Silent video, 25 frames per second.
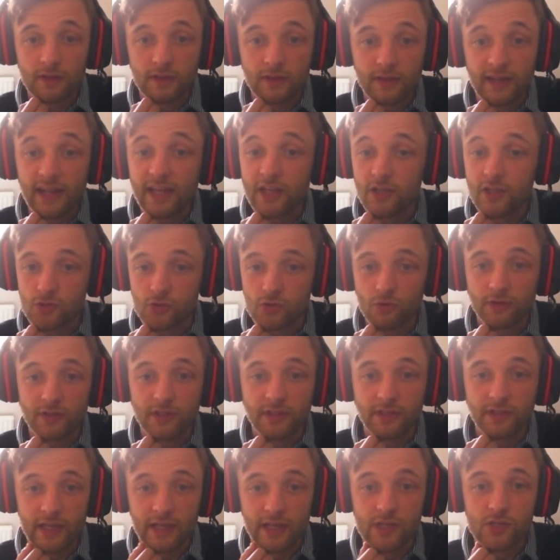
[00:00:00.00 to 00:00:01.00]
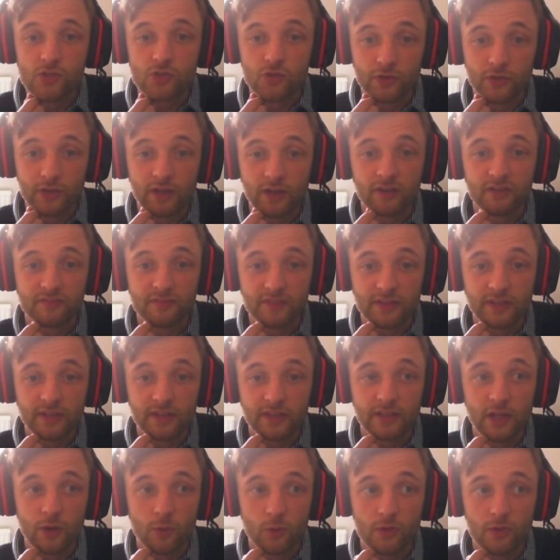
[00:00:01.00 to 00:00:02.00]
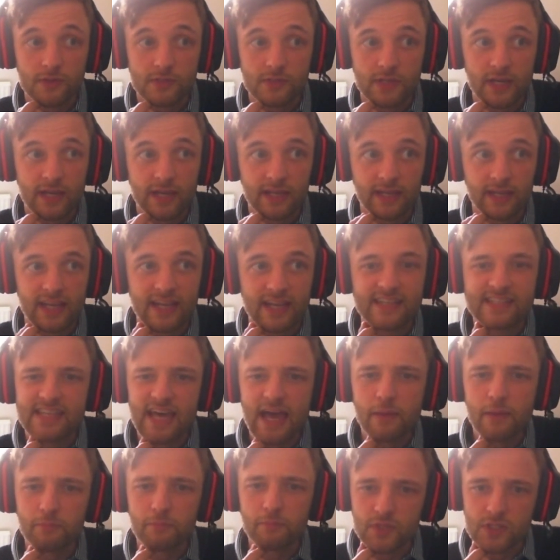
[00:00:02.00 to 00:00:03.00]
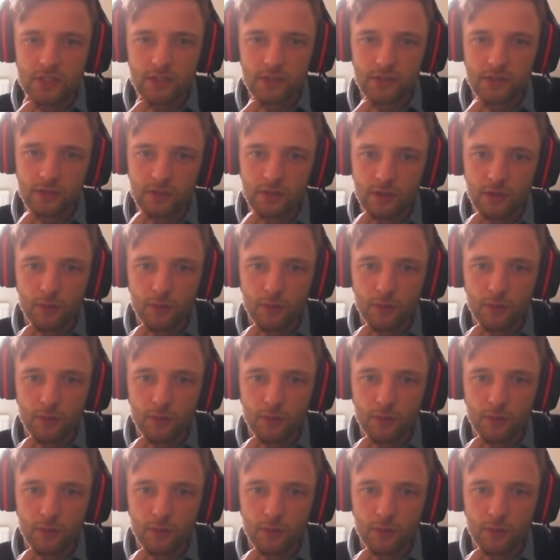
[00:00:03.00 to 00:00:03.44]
Later on in the history, I think there was an attempt